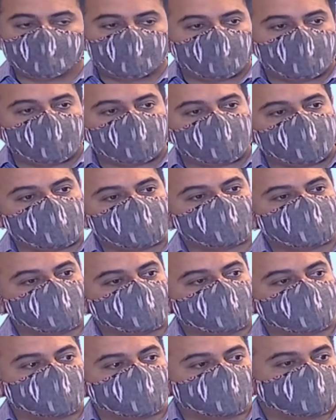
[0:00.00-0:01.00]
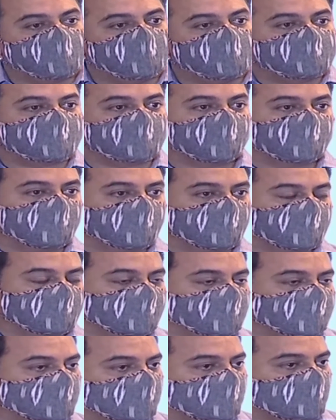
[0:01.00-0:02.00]
are as different from each other
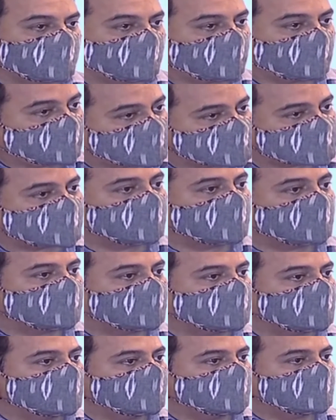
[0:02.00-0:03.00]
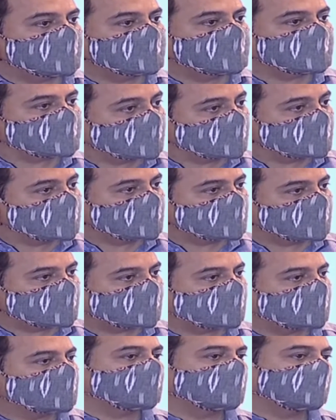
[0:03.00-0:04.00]
as are German
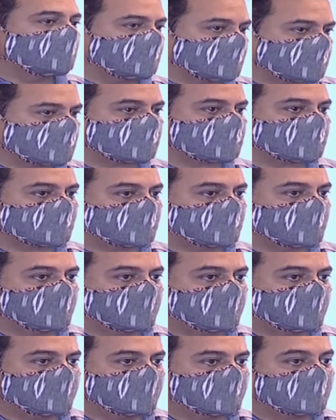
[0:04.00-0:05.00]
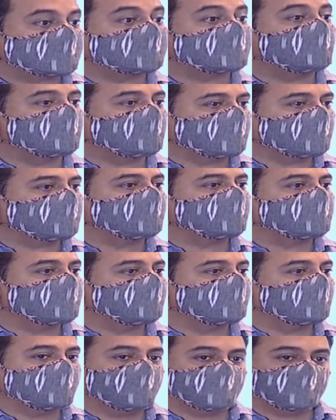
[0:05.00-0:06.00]
and English. That's how different
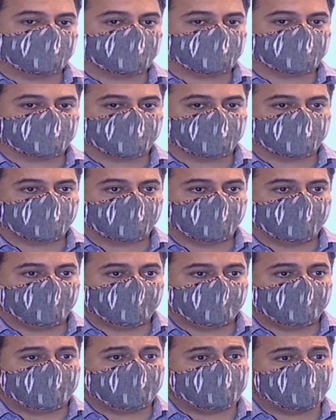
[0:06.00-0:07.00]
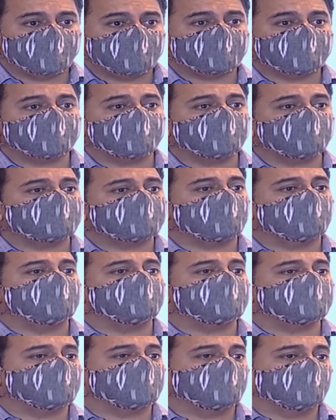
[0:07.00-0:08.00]
India is. Everything
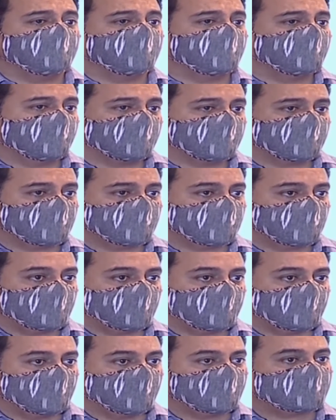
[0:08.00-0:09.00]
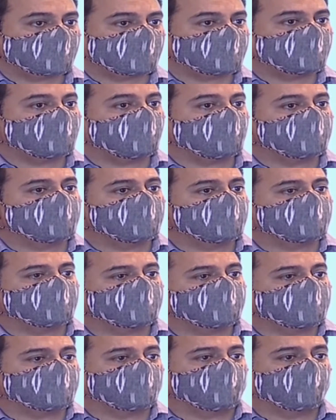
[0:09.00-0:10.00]
changes in India with every
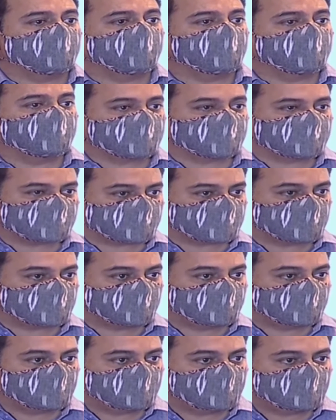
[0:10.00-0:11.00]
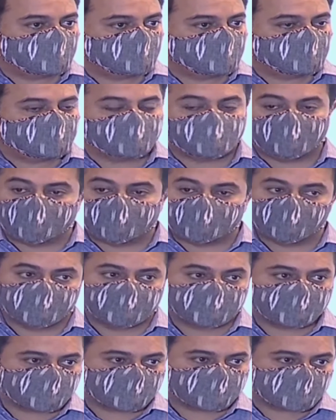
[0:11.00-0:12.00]
150 kilometers. The
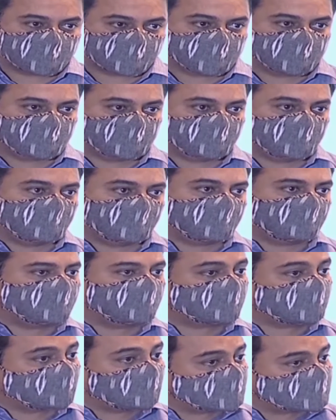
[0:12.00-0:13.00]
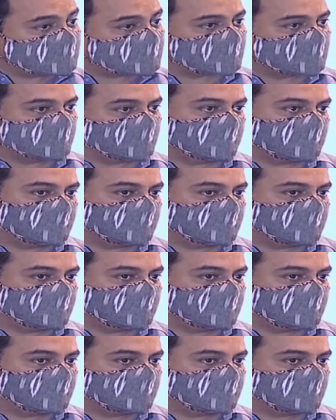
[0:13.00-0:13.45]
language, the culture,